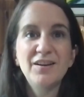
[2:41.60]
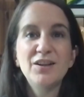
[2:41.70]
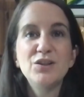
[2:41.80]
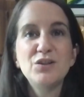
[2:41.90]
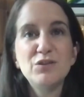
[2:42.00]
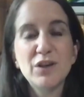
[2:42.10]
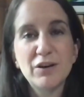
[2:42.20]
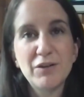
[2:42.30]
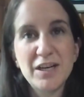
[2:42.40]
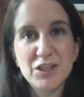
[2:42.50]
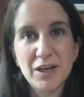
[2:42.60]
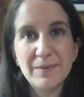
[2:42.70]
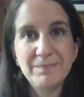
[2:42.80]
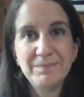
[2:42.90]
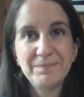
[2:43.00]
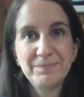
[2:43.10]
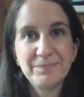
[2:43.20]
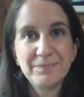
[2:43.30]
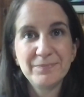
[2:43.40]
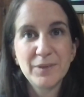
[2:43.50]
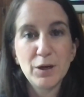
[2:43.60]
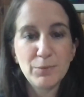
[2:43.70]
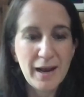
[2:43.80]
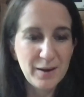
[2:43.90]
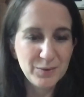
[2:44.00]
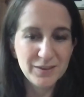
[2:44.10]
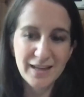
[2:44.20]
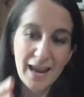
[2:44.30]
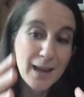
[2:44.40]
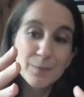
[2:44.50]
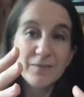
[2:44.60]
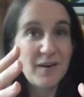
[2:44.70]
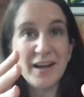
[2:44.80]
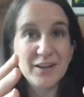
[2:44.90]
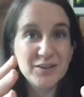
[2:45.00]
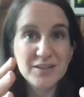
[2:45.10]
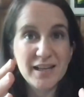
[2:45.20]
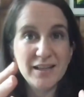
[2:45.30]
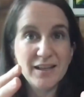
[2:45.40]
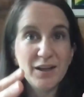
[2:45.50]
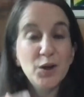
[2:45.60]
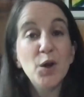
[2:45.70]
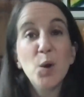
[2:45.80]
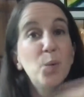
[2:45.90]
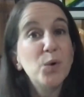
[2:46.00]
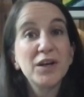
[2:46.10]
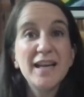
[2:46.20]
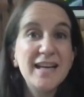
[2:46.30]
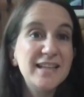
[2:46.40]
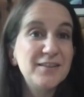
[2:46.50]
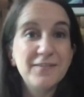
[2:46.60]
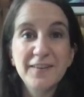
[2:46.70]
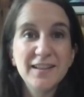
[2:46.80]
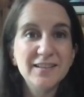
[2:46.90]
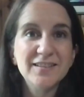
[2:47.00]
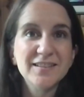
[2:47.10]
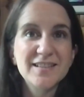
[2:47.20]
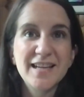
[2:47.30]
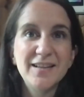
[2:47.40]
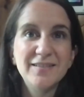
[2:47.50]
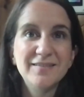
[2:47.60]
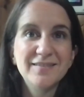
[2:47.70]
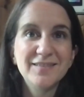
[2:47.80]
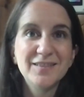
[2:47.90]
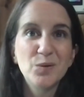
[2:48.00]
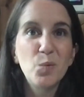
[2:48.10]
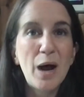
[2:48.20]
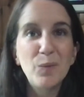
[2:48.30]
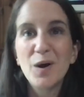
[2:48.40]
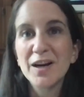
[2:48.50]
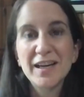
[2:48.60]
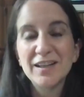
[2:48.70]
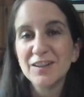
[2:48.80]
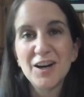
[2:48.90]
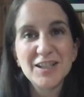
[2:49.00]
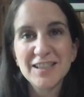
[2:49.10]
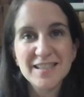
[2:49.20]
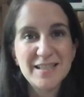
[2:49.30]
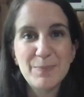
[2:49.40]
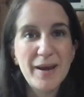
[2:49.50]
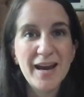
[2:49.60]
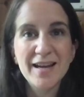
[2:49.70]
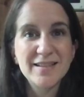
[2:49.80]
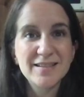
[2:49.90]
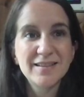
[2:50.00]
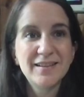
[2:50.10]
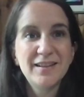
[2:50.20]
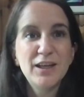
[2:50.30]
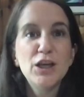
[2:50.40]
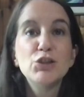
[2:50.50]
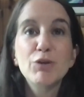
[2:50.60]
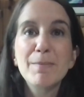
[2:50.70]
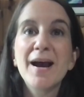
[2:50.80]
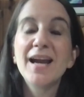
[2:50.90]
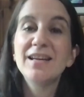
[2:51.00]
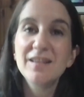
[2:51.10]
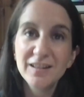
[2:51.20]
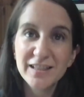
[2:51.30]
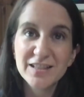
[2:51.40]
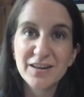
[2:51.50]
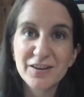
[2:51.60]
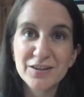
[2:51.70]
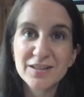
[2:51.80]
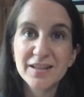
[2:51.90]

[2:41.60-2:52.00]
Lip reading: around campfires and working in the fields and while walking along dusty paths, to remind the listeners of the God who was faithful.